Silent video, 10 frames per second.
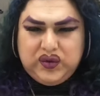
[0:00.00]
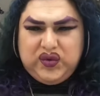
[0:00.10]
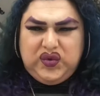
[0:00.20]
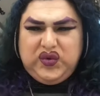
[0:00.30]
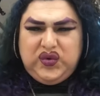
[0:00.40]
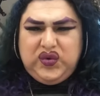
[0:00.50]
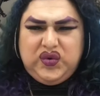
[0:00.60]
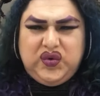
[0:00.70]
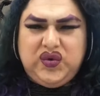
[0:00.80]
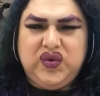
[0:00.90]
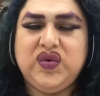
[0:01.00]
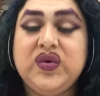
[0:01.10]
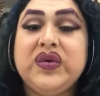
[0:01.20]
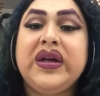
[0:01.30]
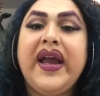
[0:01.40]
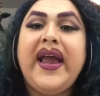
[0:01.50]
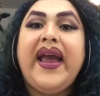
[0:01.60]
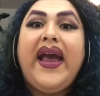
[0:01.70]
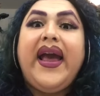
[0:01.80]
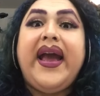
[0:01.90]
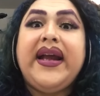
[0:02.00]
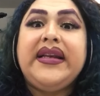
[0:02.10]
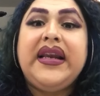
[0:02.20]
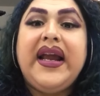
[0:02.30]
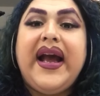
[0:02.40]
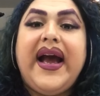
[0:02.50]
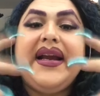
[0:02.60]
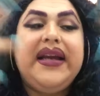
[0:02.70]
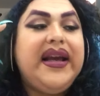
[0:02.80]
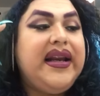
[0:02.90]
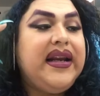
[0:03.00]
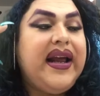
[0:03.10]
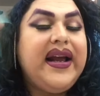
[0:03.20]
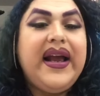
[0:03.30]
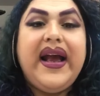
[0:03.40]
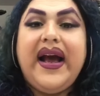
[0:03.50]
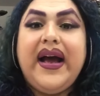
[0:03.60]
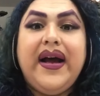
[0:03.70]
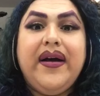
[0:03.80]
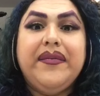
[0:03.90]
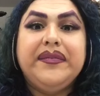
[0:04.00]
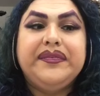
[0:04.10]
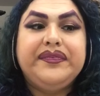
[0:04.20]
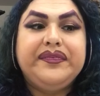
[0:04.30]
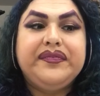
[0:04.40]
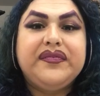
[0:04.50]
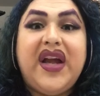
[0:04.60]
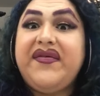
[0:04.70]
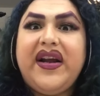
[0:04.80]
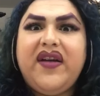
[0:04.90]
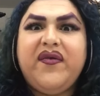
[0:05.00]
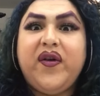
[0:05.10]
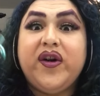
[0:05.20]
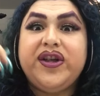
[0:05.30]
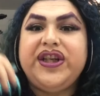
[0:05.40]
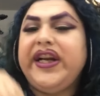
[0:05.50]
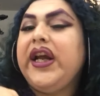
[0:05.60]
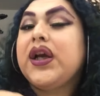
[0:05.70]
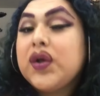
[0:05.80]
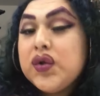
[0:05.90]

Mm, and I can um I'm very photogenic